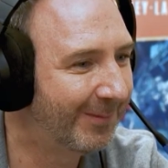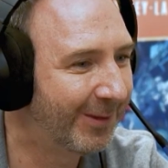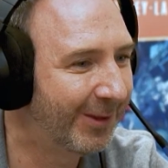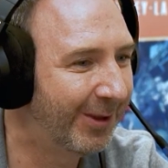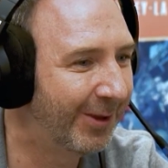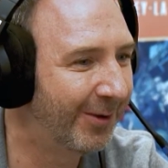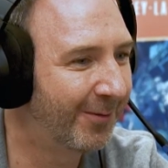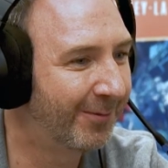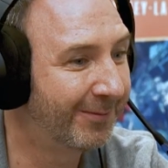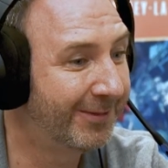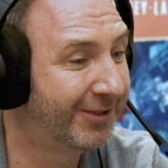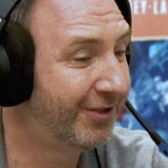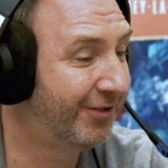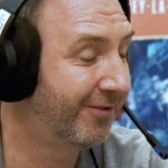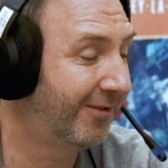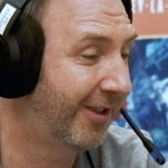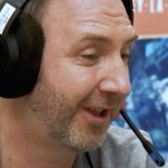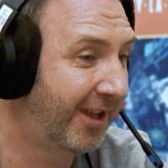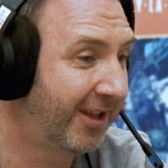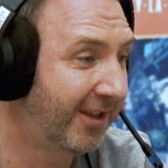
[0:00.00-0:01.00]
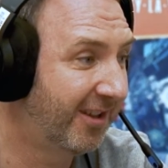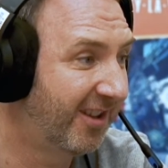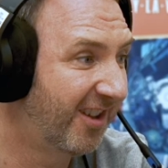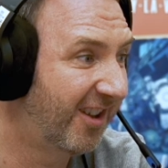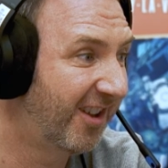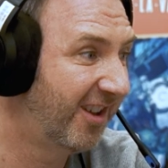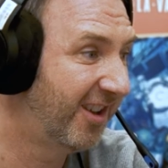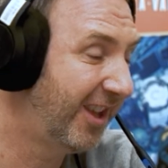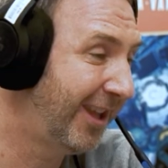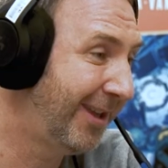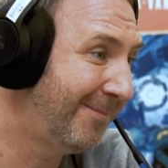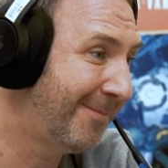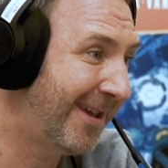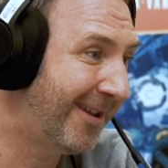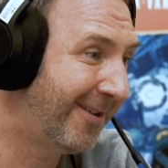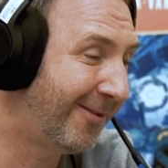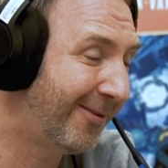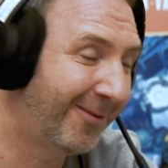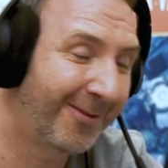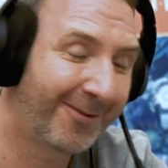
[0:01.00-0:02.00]
You know, would you like an
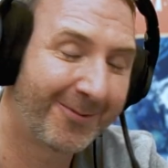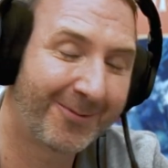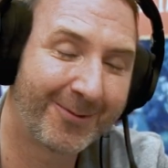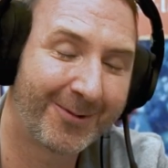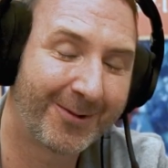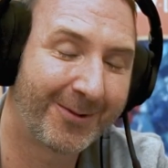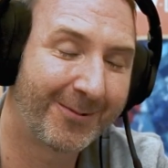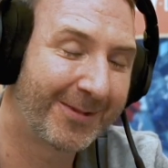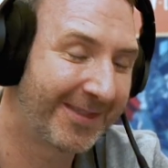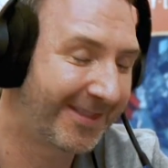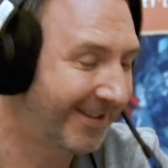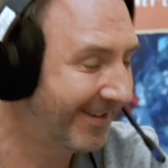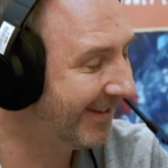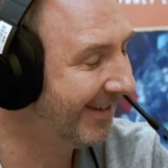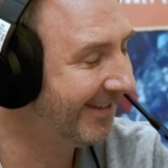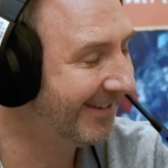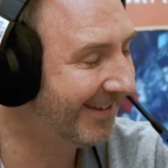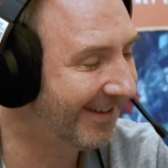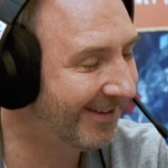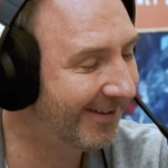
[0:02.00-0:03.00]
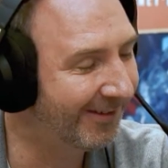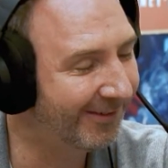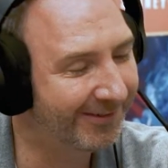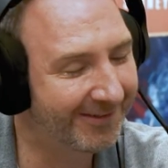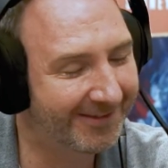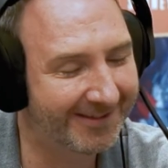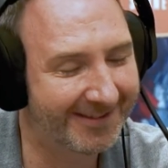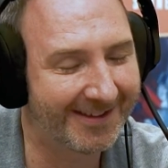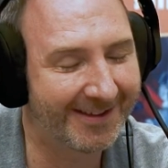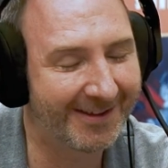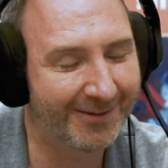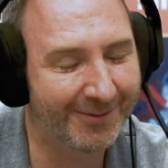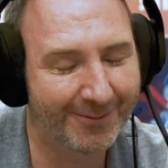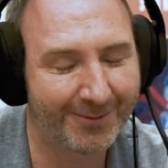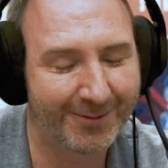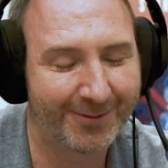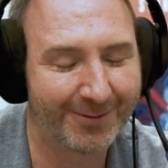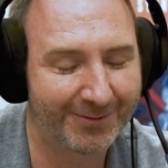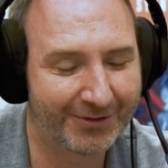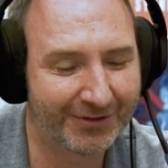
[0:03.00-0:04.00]
email or with the details, uh,
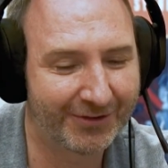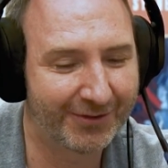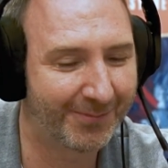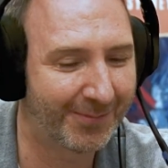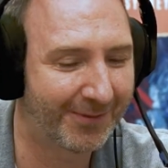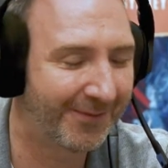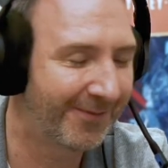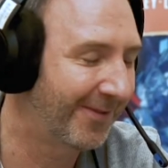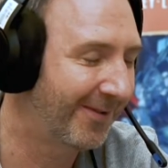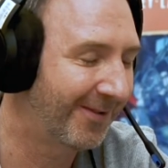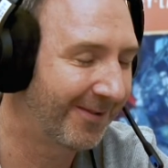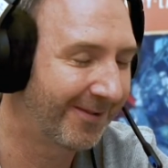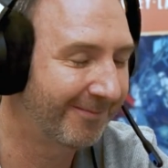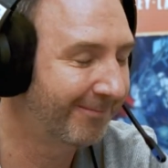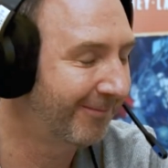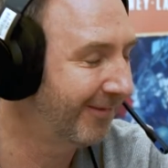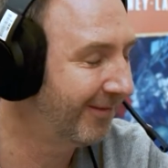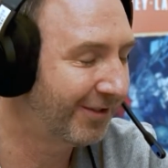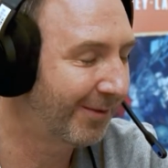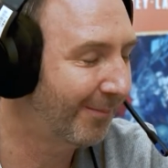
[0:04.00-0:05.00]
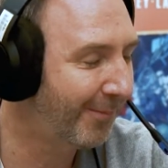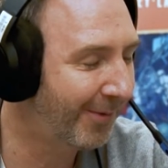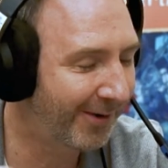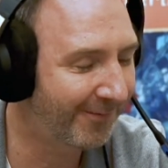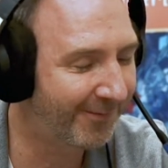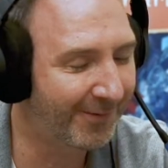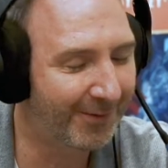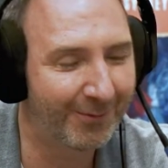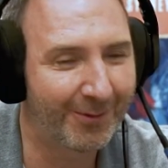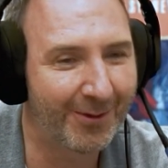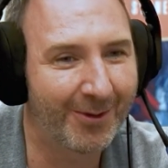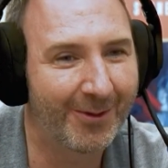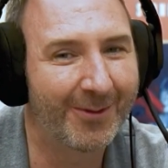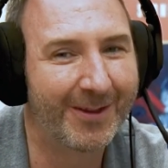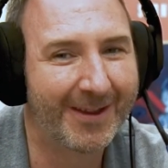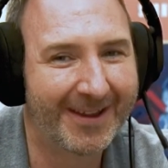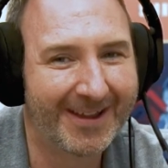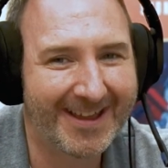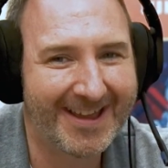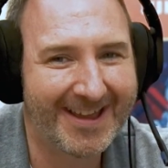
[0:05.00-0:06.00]
or do you prefer we jump on a phone
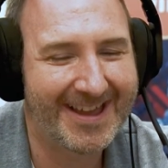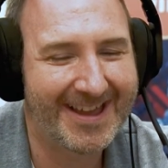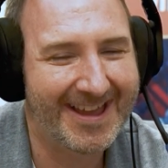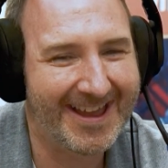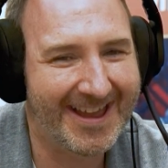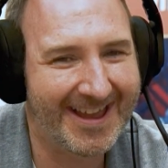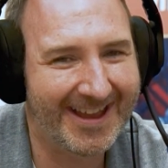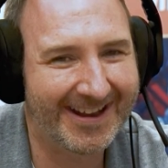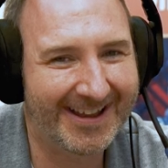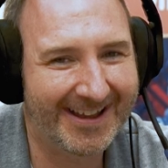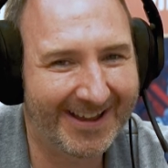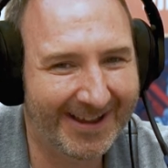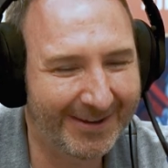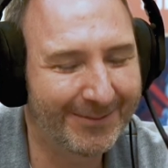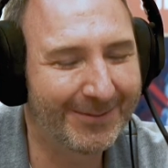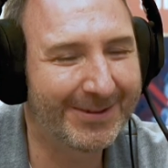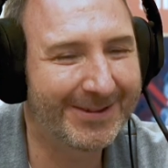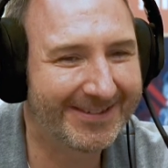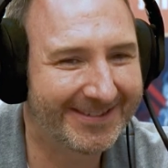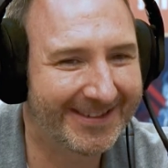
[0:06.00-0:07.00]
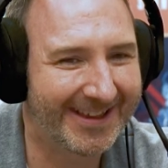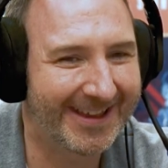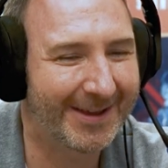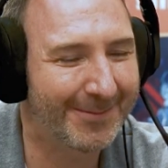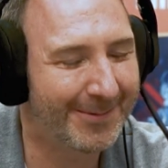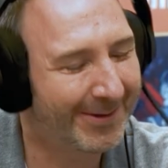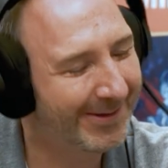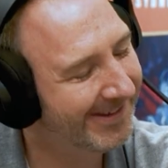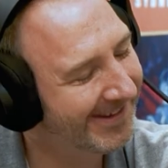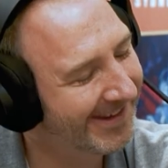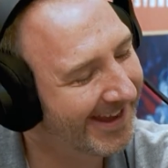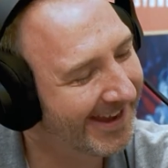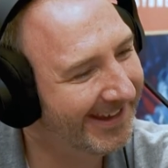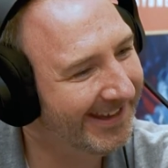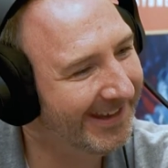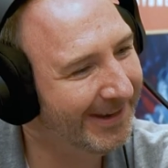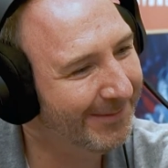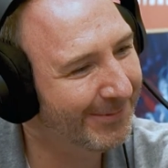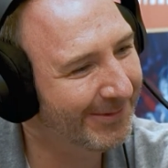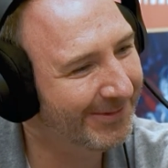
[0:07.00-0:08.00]
call? And I would say about
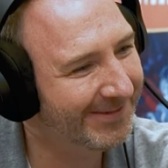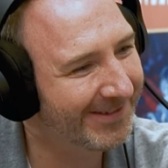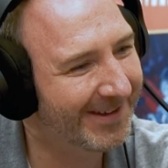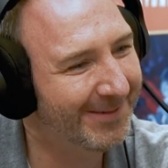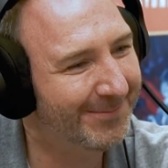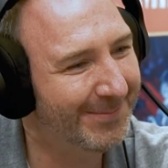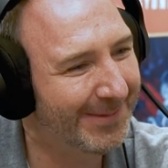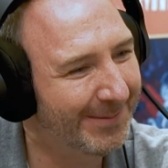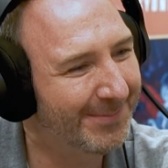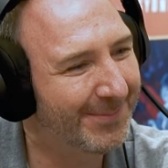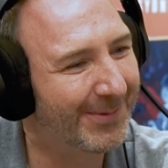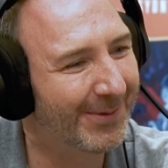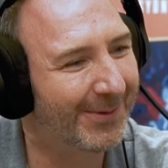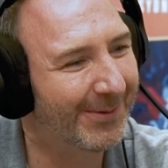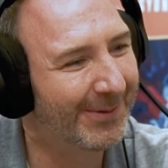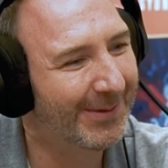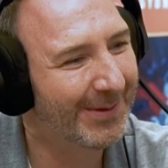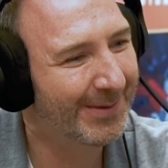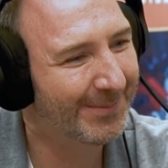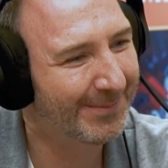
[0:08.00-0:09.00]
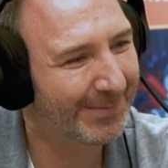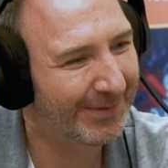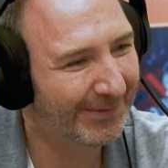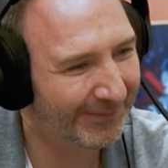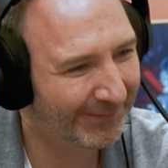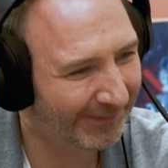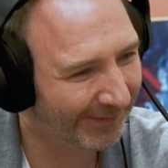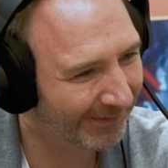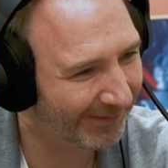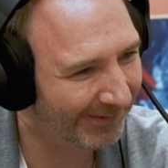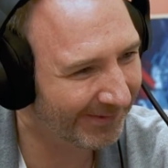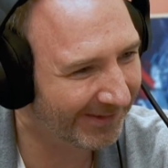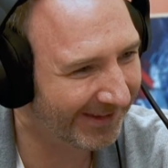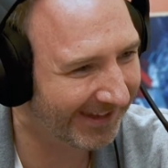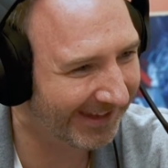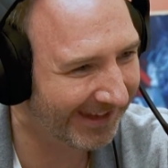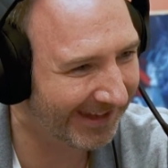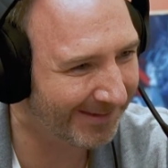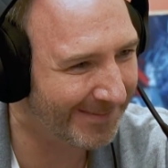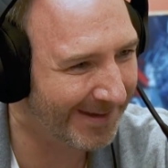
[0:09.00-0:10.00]
90% of people prefer
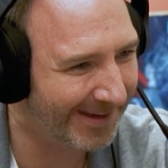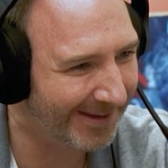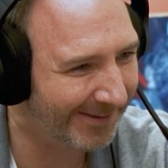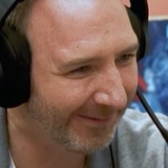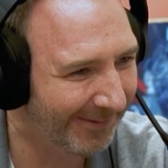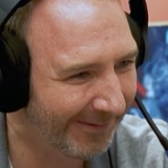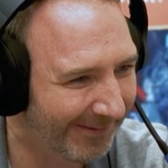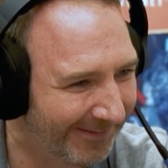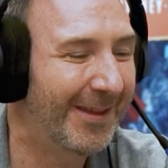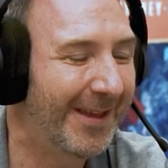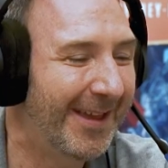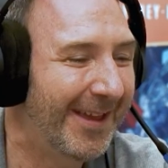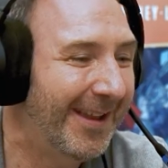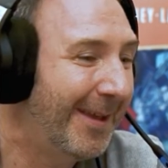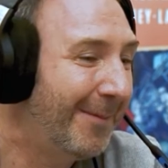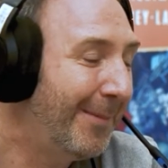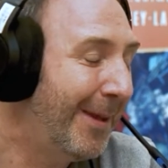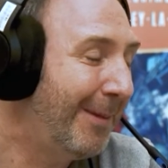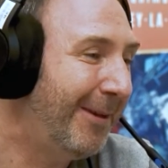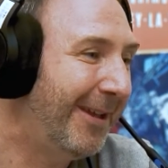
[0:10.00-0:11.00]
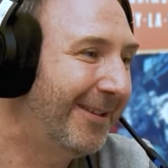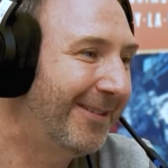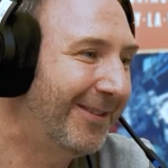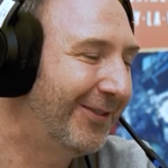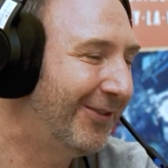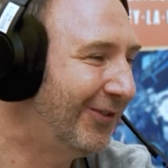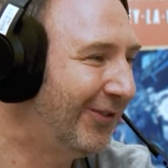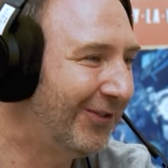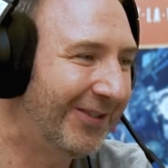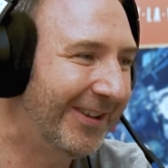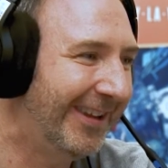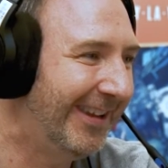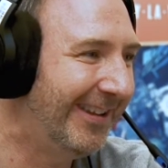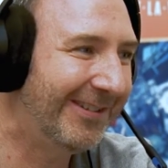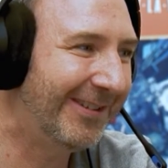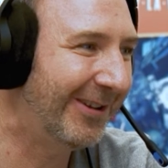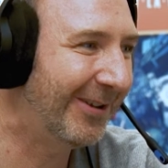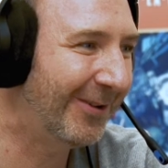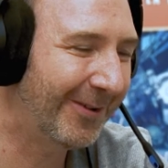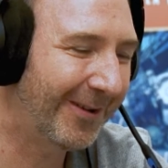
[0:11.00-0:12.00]
the email. And maybe it's, it's just
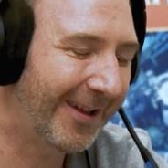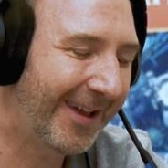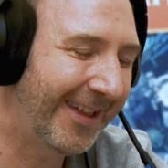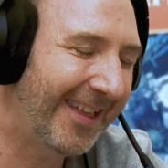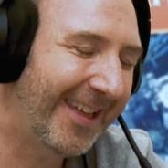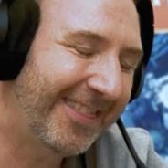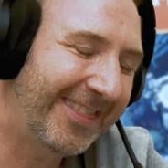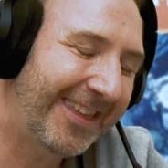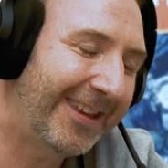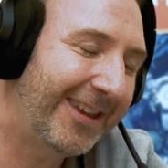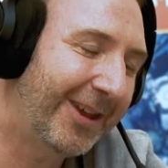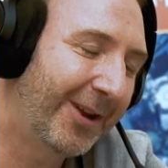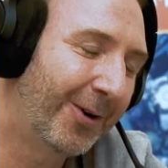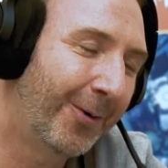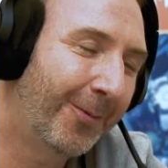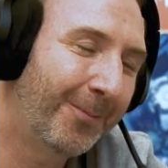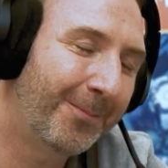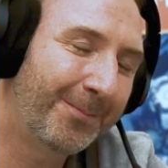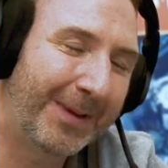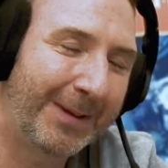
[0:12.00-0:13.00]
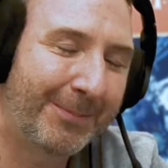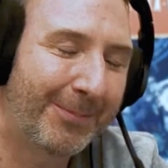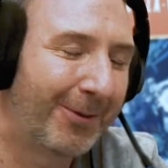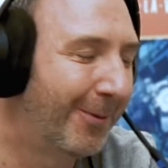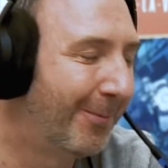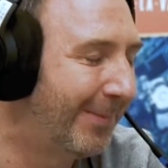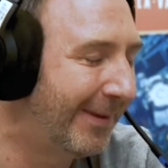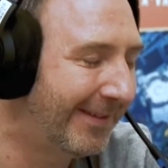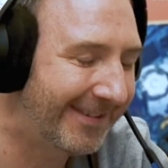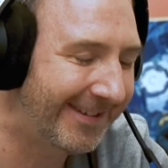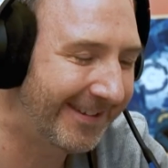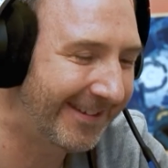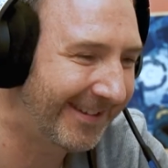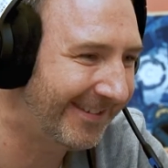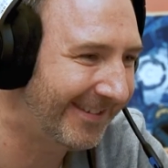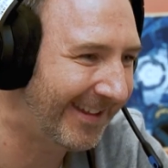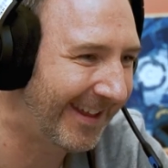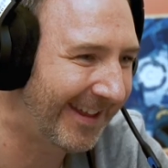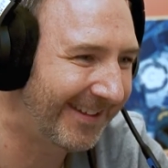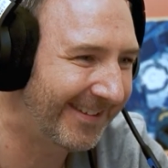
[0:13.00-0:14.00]
easier. I, I think, you know, people are busy
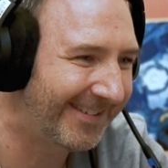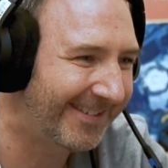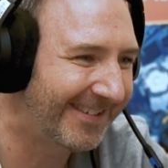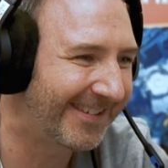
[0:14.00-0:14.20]
these days.